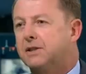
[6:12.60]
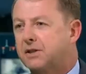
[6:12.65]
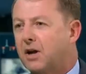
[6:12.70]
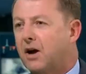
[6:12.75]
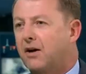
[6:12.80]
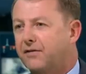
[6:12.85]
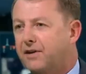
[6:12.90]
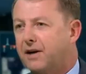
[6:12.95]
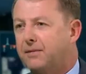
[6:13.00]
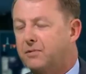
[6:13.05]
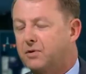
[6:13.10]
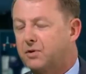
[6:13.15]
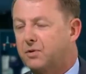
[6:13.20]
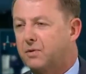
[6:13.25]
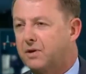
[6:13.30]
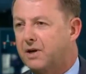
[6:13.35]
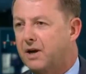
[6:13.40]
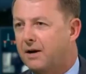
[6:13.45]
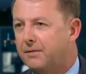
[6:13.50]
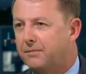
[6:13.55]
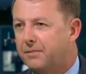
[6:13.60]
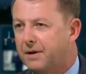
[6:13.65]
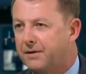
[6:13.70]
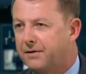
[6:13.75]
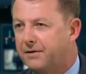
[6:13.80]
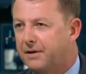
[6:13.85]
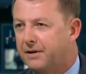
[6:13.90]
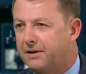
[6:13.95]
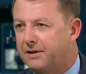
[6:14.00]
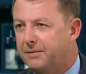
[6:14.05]
staff numbers were cut by
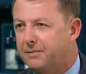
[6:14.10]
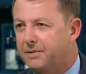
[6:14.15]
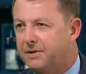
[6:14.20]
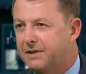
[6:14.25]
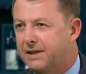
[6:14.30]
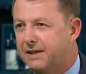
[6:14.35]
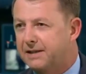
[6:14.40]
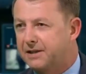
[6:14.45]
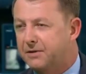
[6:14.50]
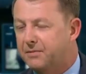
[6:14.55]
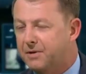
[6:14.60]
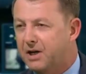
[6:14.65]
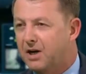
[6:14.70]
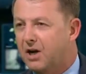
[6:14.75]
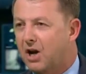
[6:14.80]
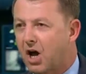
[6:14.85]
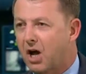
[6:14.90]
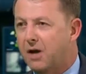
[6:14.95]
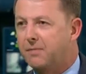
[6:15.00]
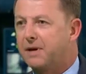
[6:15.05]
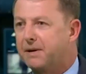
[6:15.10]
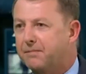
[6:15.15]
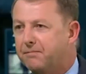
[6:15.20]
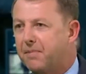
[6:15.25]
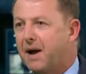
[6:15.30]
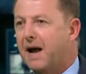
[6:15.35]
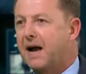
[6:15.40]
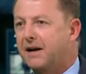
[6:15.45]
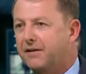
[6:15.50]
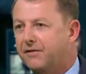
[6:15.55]
30%, so we're climbing
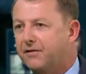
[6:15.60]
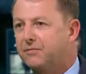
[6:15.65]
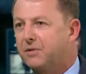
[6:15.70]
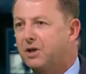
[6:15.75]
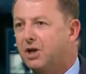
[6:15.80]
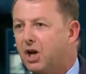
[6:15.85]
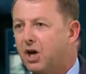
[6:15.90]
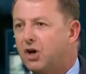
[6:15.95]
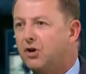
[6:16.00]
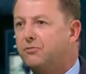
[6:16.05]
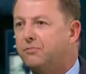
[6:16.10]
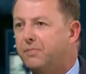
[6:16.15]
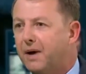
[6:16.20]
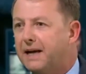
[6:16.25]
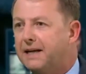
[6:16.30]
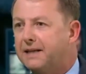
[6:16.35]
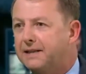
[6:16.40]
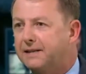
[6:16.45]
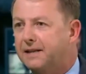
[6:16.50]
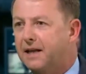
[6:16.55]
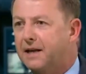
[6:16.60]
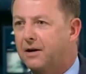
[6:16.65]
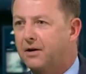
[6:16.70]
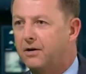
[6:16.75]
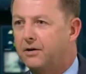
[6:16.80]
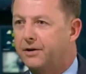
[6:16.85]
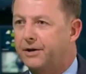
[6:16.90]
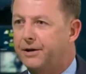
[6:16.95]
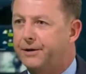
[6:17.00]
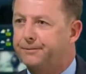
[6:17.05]
back from a low base, they
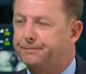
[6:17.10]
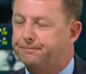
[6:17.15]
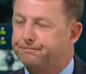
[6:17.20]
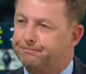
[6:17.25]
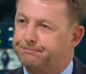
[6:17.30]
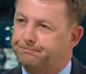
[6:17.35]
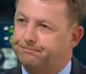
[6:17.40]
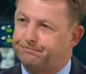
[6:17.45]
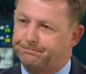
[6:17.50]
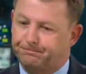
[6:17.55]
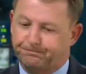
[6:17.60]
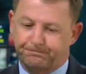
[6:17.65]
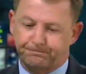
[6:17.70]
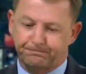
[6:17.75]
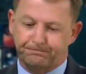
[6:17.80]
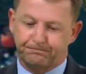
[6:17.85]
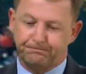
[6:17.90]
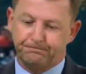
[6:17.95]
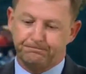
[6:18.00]
argue. But this is a